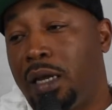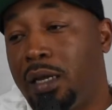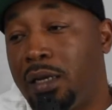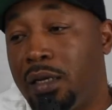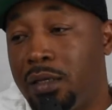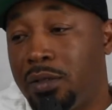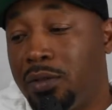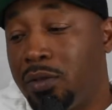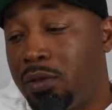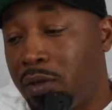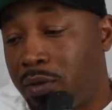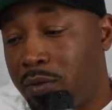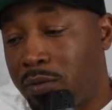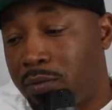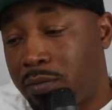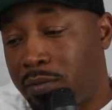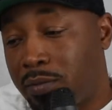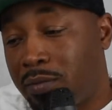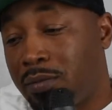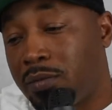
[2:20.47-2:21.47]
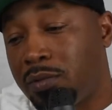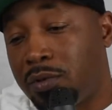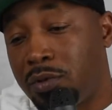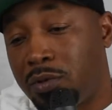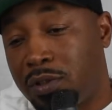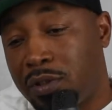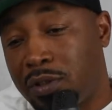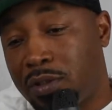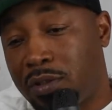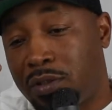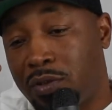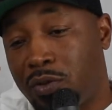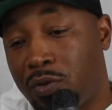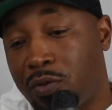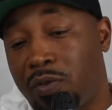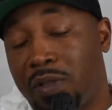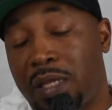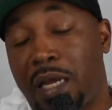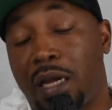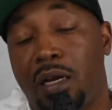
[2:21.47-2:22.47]
and
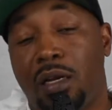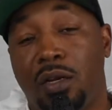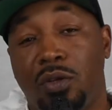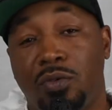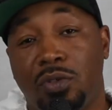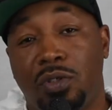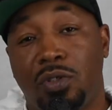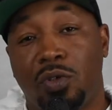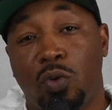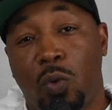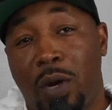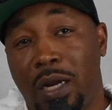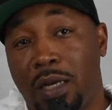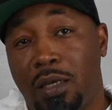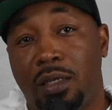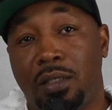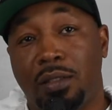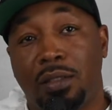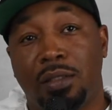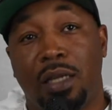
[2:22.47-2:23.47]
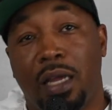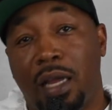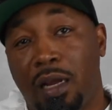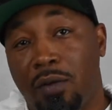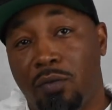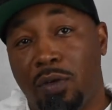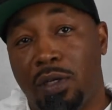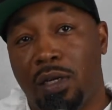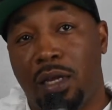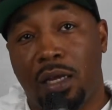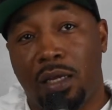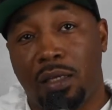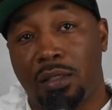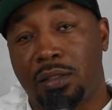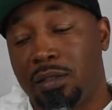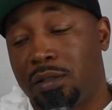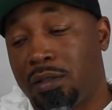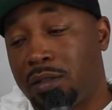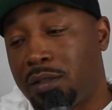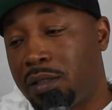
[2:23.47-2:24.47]
you're that close to greatness every day.
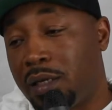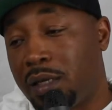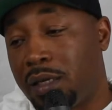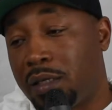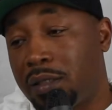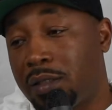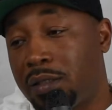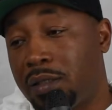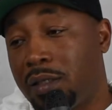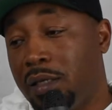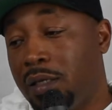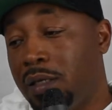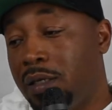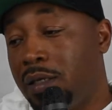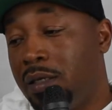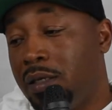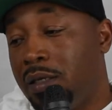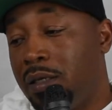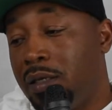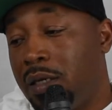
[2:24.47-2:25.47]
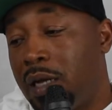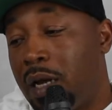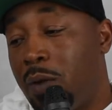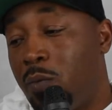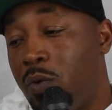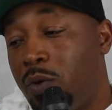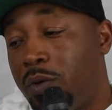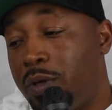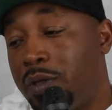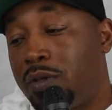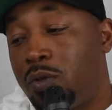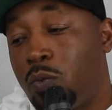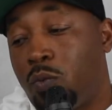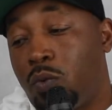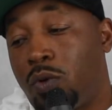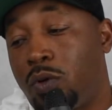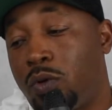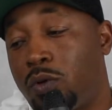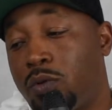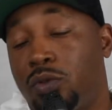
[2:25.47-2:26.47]
It's just like I wanted the
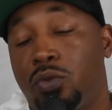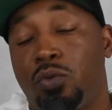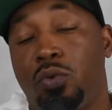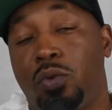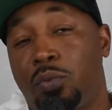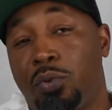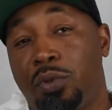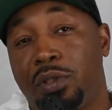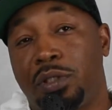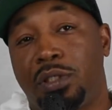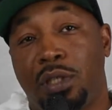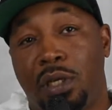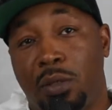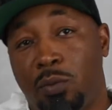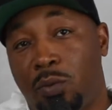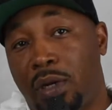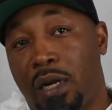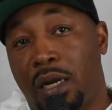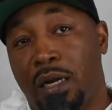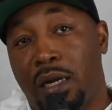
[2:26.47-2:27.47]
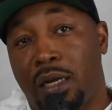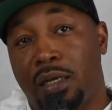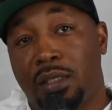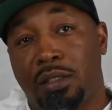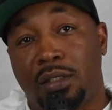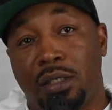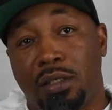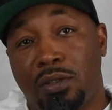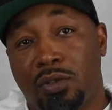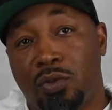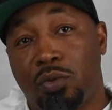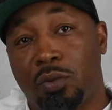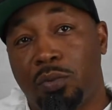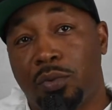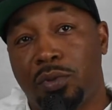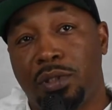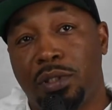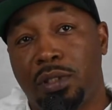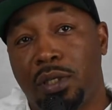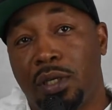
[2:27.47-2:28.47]
world to appreciate what I got a chance to
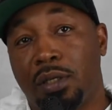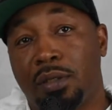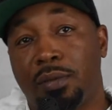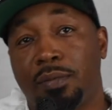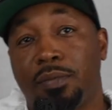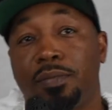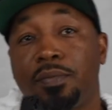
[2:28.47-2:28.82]
appreciate.